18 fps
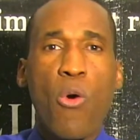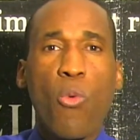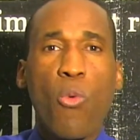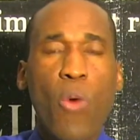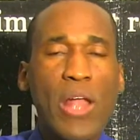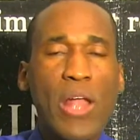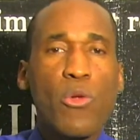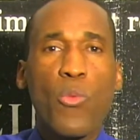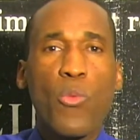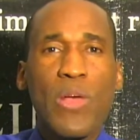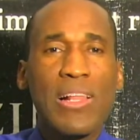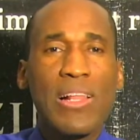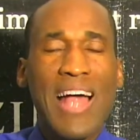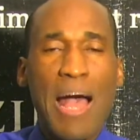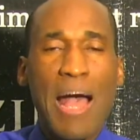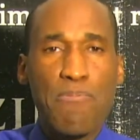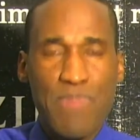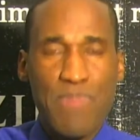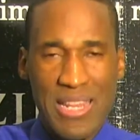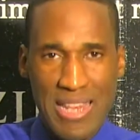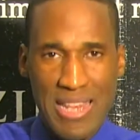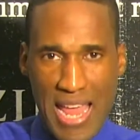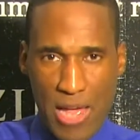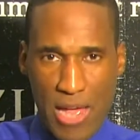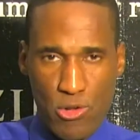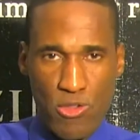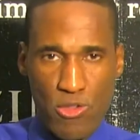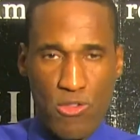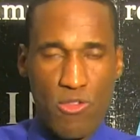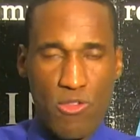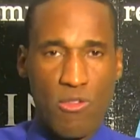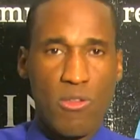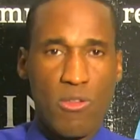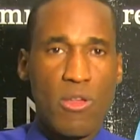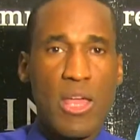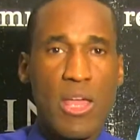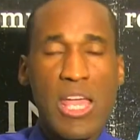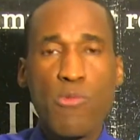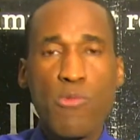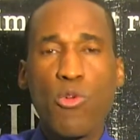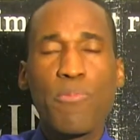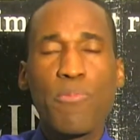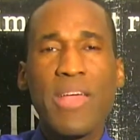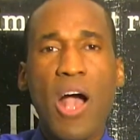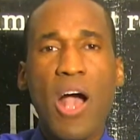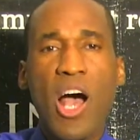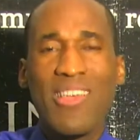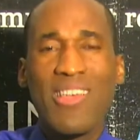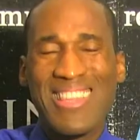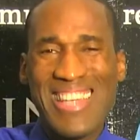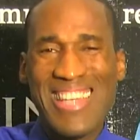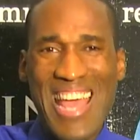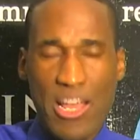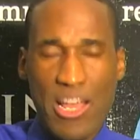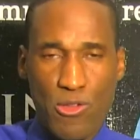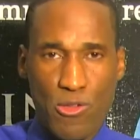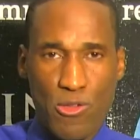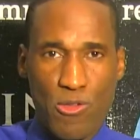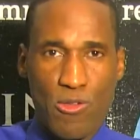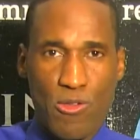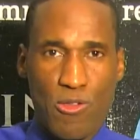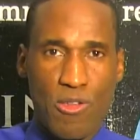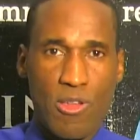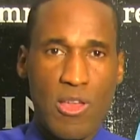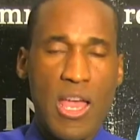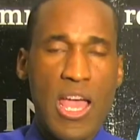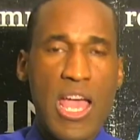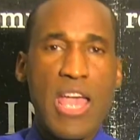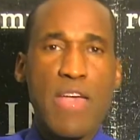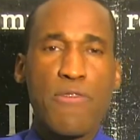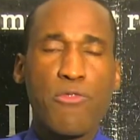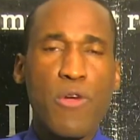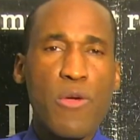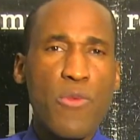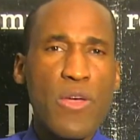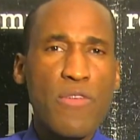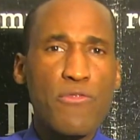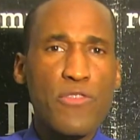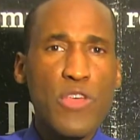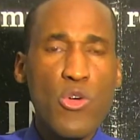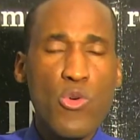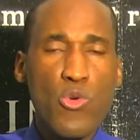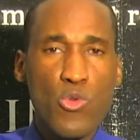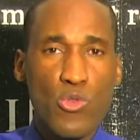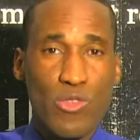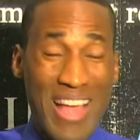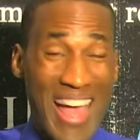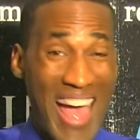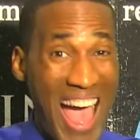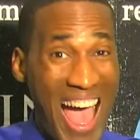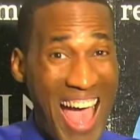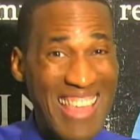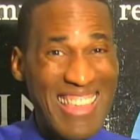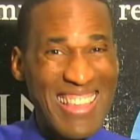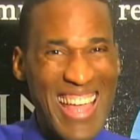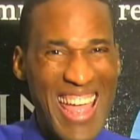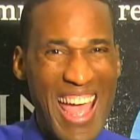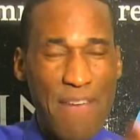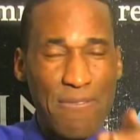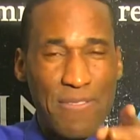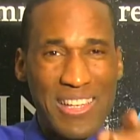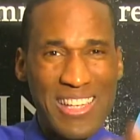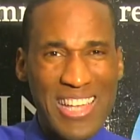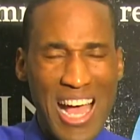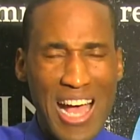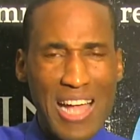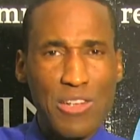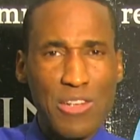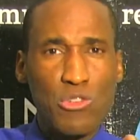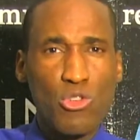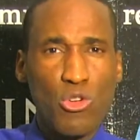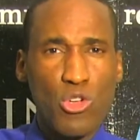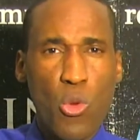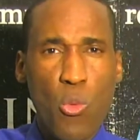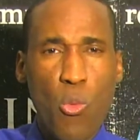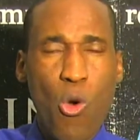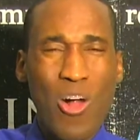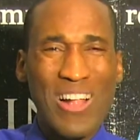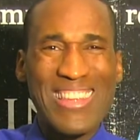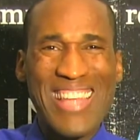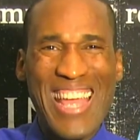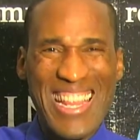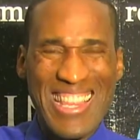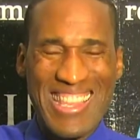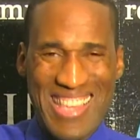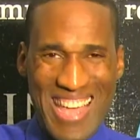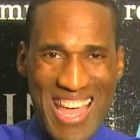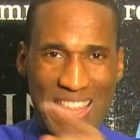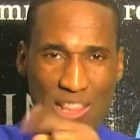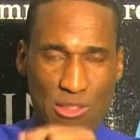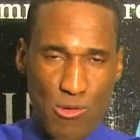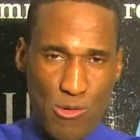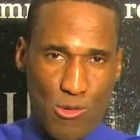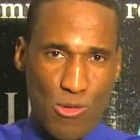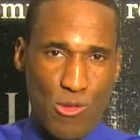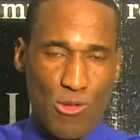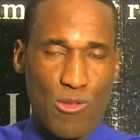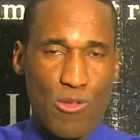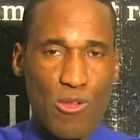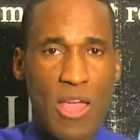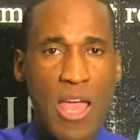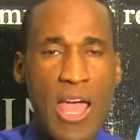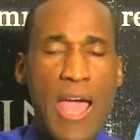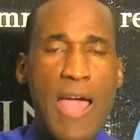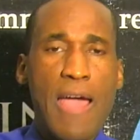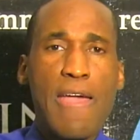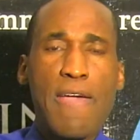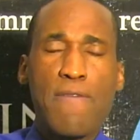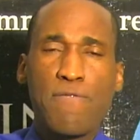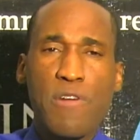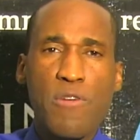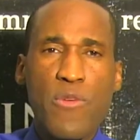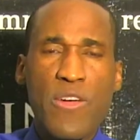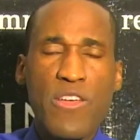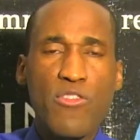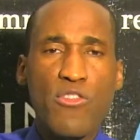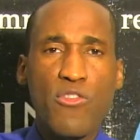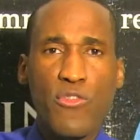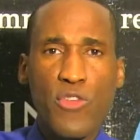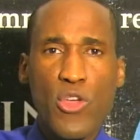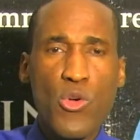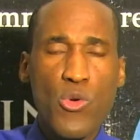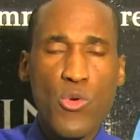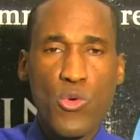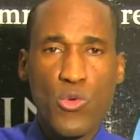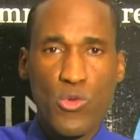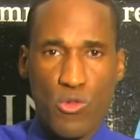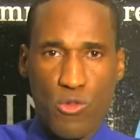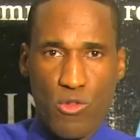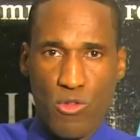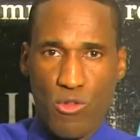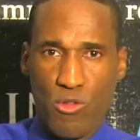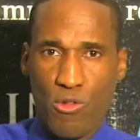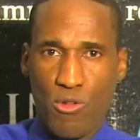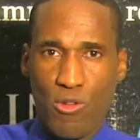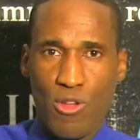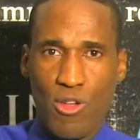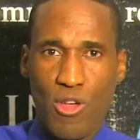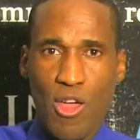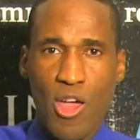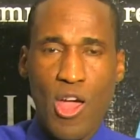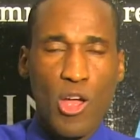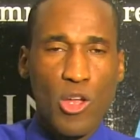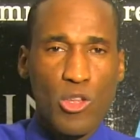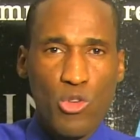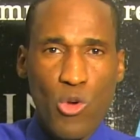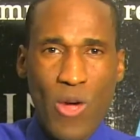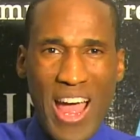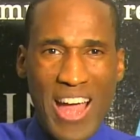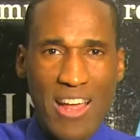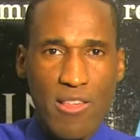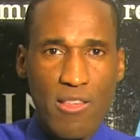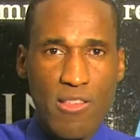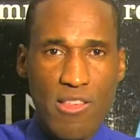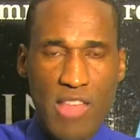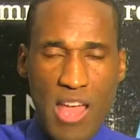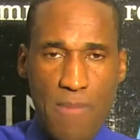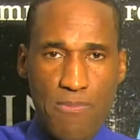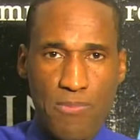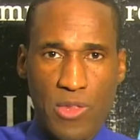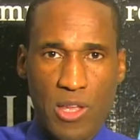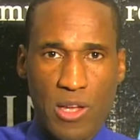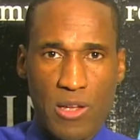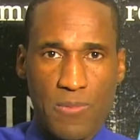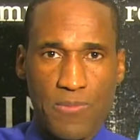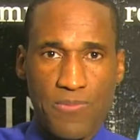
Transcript: What will happen next? It will be us next. If we refuse, as they have done to the Waldensians, if we refuse to accept